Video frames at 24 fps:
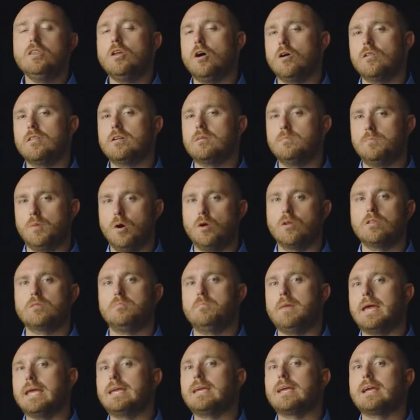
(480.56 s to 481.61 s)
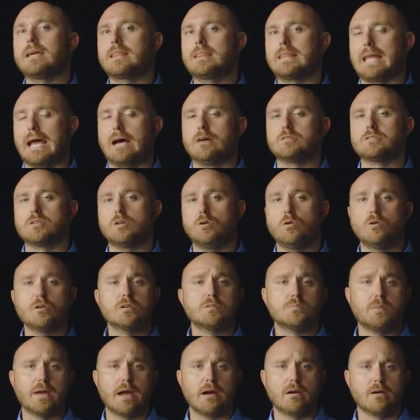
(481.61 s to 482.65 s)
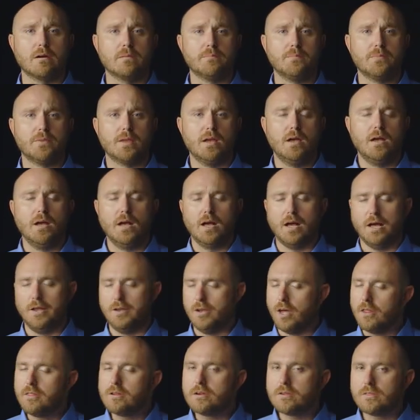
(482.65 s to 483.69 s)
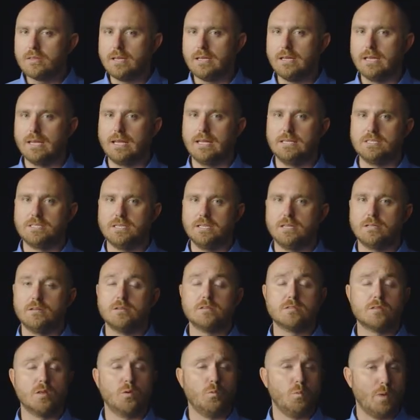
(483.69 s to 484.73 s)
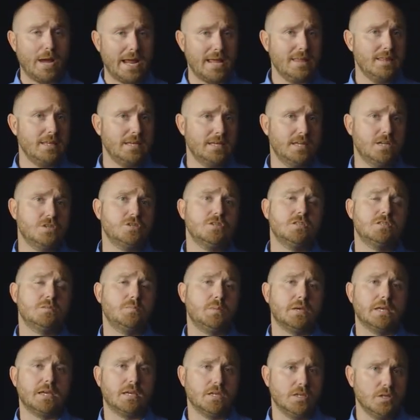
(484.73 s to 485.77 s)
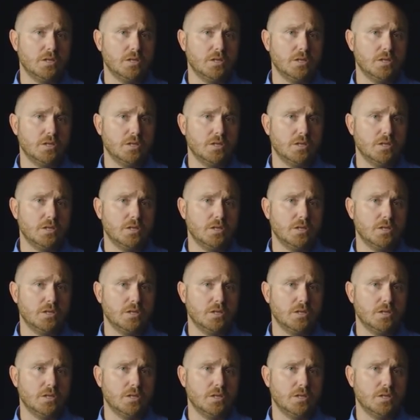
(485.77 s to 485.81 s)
though they're both making 1,000 horsepower. Another thing to consider is the way the engine's being